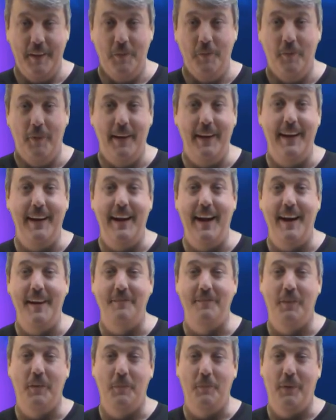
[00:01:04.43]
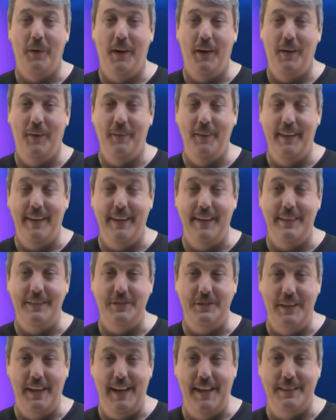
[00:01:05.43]
Monday Night Football, we had the
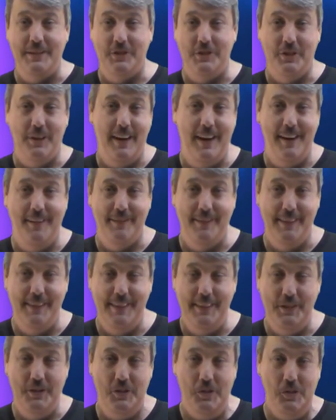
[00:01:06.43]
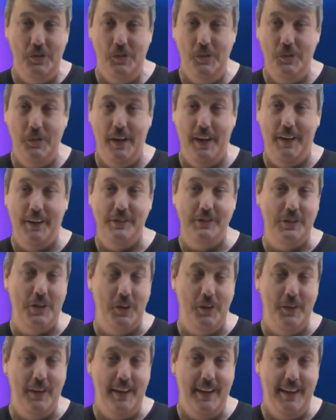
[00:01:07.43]
Jets traveling to
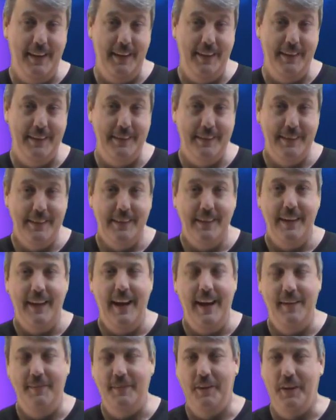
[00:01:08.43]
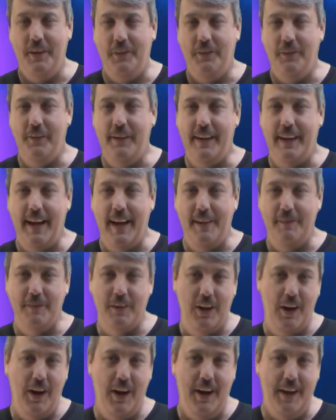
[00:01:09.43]
Arizona after a 3-game
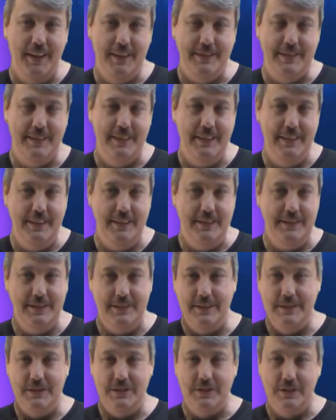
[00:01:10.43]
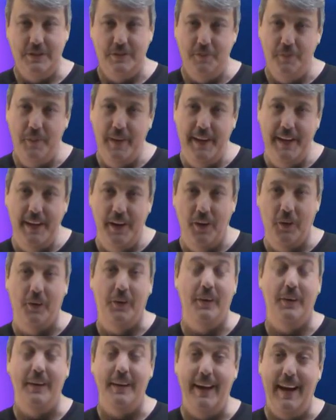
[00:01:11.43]
loss. These
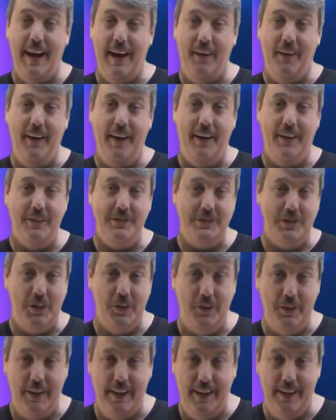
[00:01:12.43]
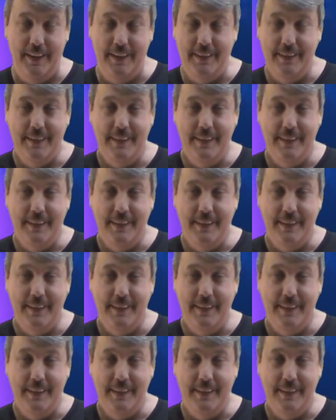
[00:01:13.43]
mediocre now Arizona